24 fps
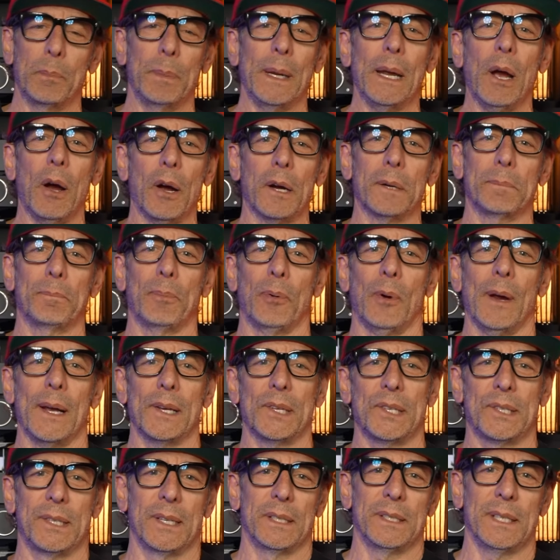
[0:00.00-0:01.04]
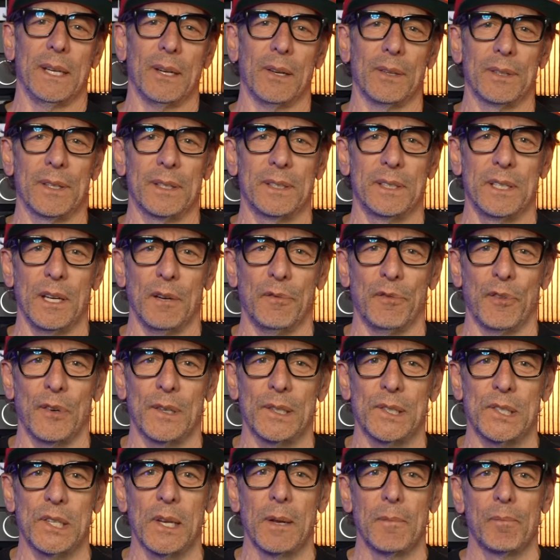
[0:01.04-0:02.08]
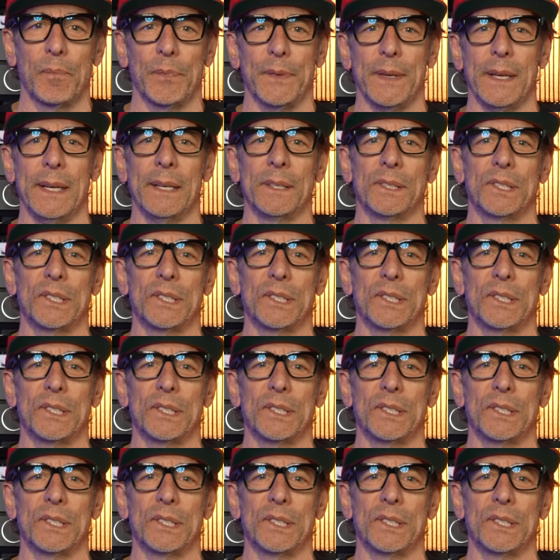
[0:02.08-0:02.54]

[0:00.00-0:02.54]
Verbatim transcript: be hard-pressed to tell the difference in